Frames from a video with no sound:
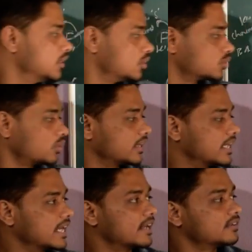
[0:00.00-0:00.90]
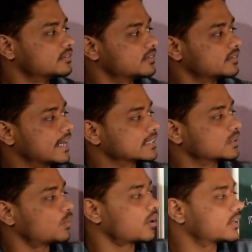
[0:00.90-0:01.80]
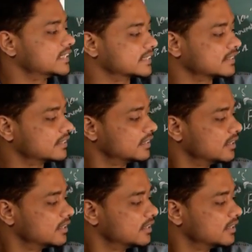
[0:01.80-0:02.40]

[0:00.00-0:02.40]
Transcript: So D, next 106.